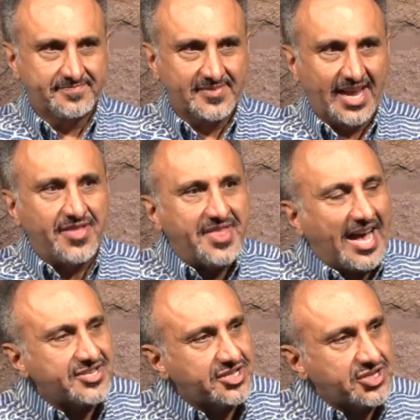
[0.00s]
And
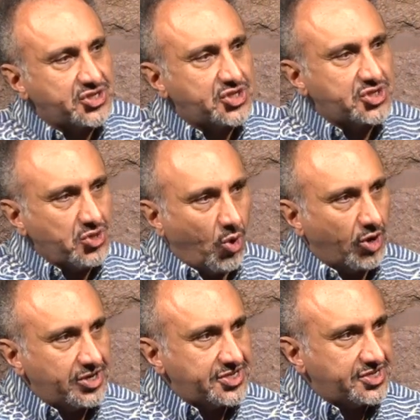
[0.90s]
that's the
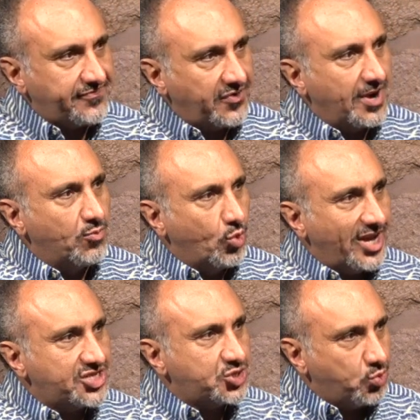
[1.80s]
source from
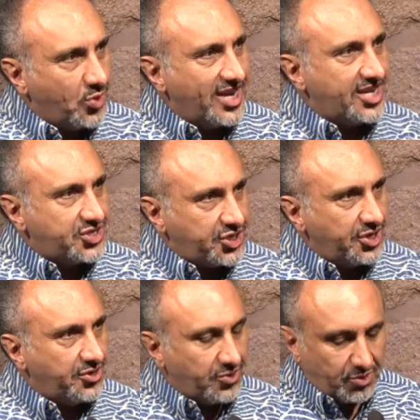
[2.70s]
which we
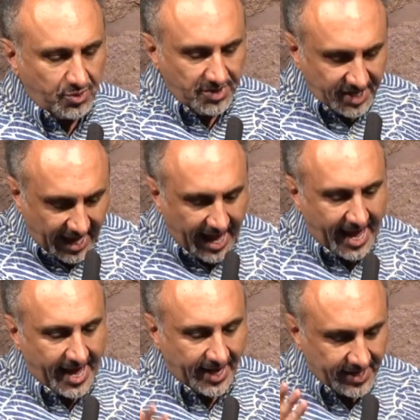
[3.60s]
too
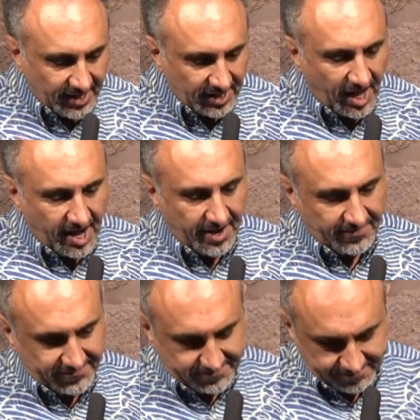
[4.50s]
can love.